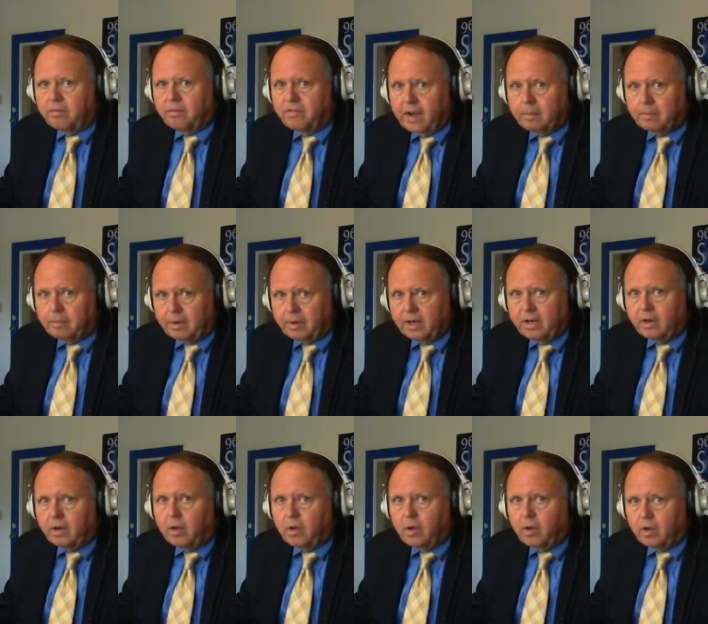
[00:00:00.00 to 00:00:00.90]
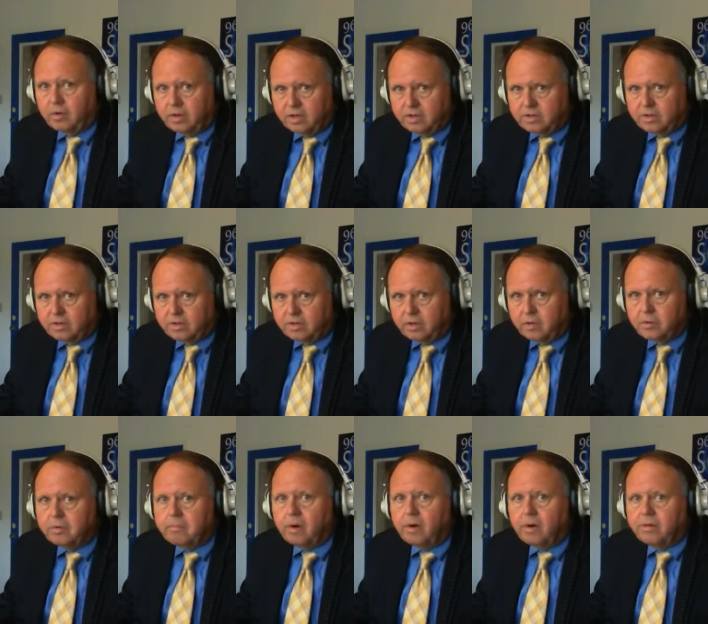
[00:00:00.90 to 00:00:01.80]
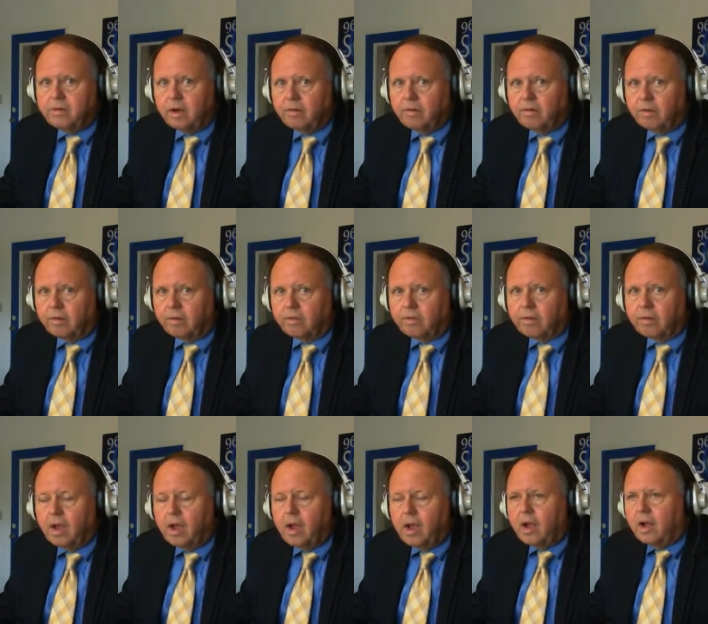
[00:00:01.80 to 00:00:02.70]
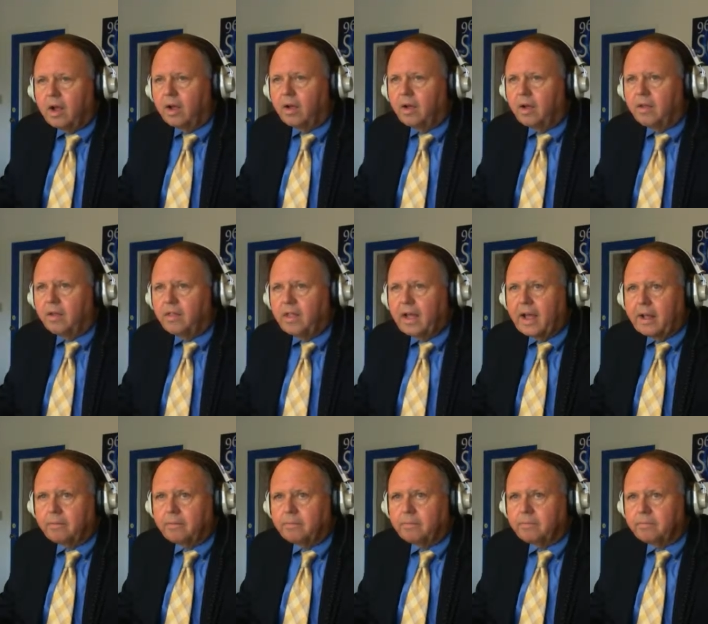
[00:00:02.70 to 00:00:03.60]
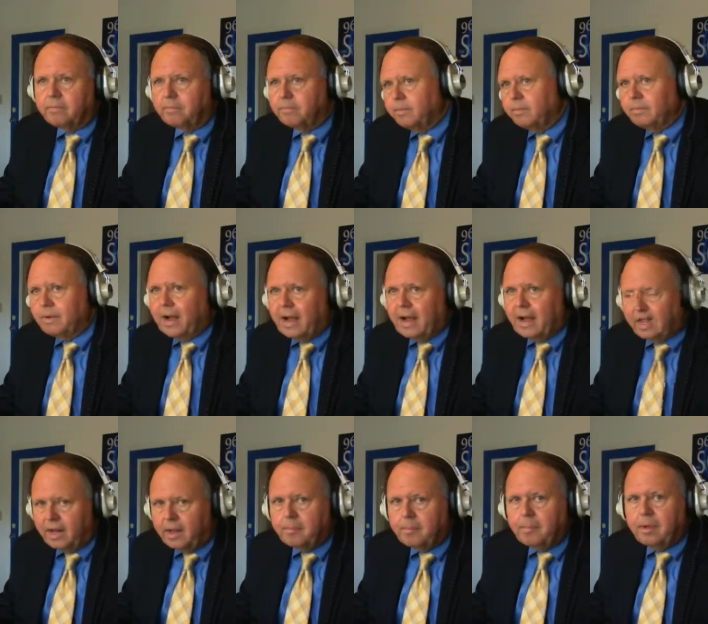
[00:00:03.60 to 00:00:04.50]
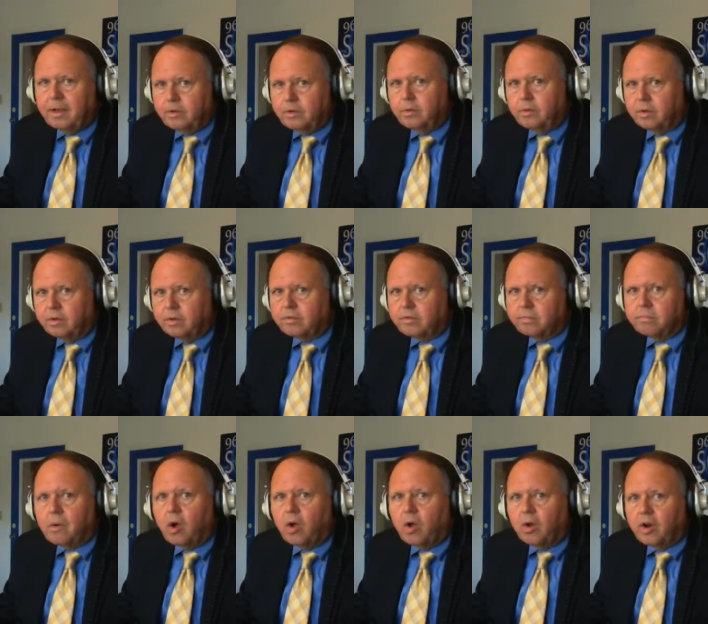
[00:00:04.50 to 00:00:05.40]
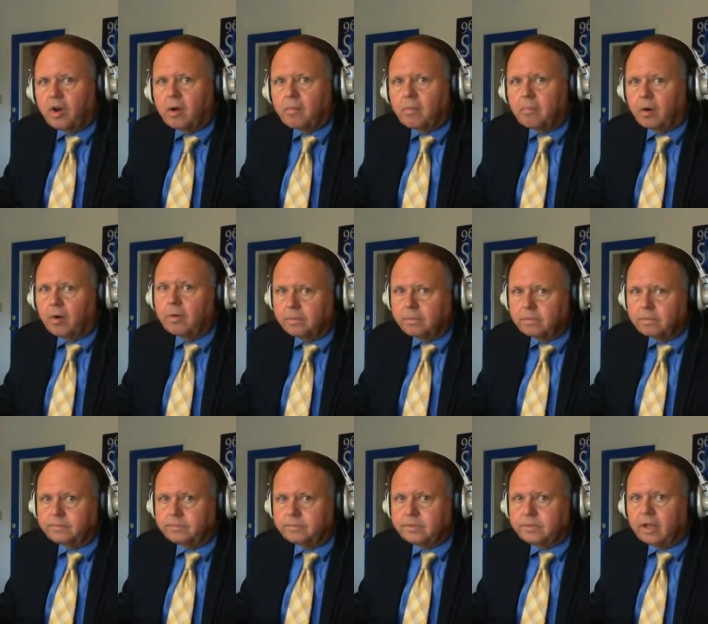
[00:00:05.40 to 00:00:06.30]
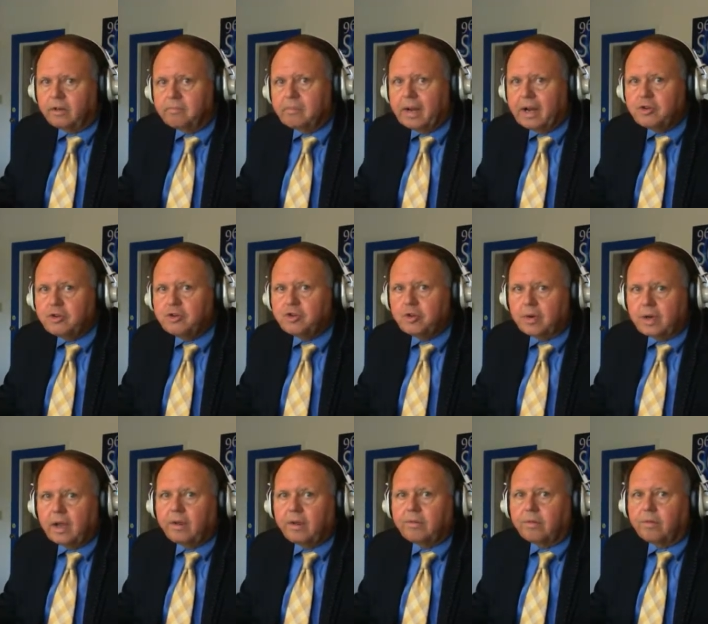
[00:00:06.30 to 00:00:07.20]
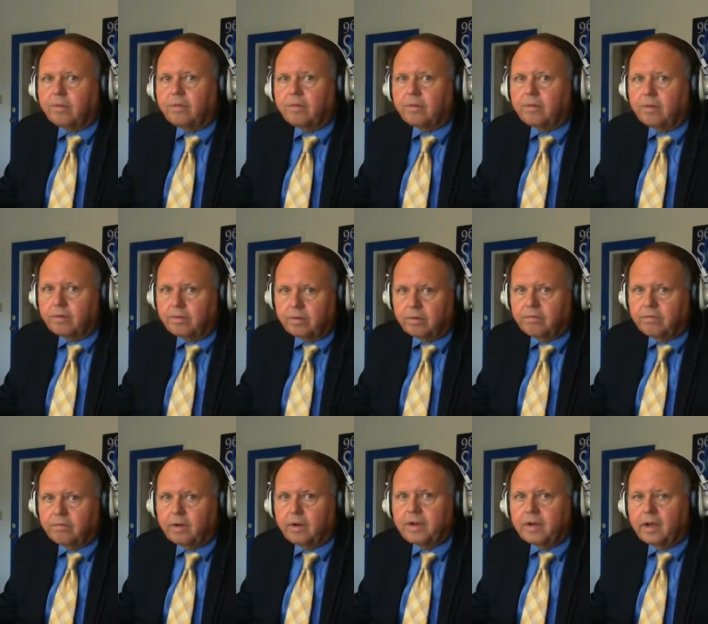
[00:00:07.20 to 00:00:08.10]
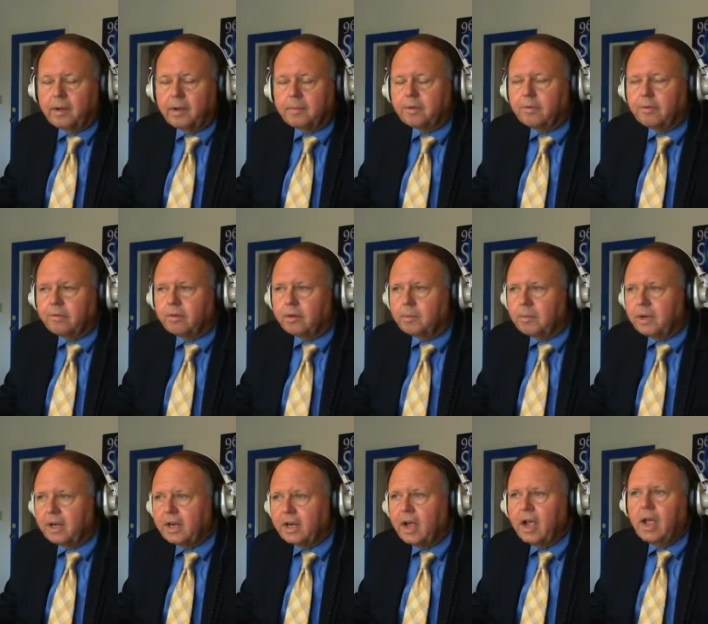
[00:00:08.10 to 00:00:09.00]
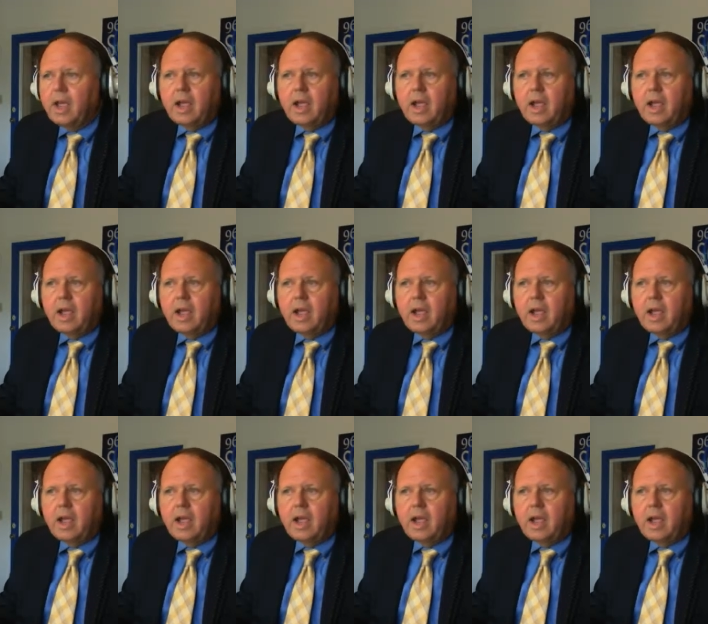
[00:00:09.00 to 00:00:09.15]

family law dissolution of marriage cases. that I limit to a small number of major cases because they're very time consuming.